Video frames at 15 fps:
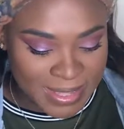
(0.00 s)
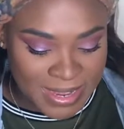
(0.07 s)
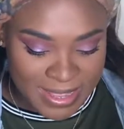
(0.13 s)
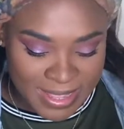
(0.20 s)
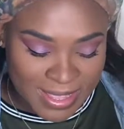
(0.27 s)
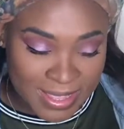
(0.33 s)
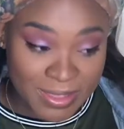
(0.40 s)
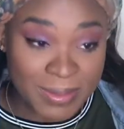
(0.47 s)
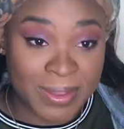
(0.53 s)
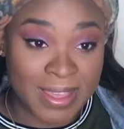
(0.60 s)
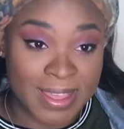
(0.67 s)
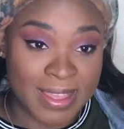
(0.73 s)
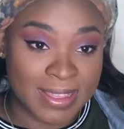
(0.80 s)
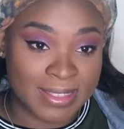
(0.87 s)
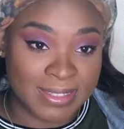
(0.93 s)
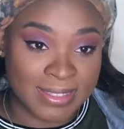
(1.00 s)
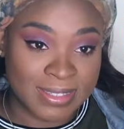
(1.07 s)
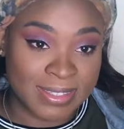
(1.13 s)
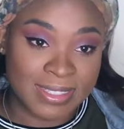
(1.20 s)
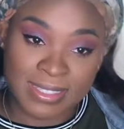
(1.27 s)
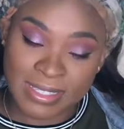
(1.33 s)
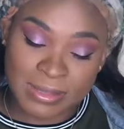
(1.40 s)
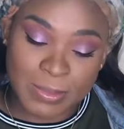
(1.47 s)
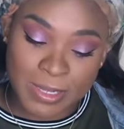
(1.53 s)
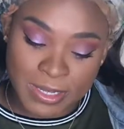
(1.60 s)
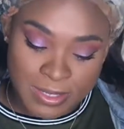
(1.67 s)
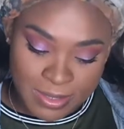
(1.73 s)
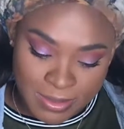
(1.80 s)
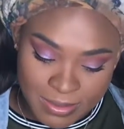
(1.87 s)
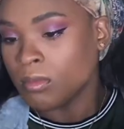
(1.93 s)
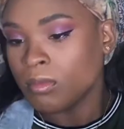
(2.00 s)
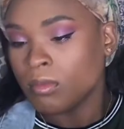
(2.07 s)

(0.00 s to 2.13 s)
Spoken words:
Like, you guys, this is bomb.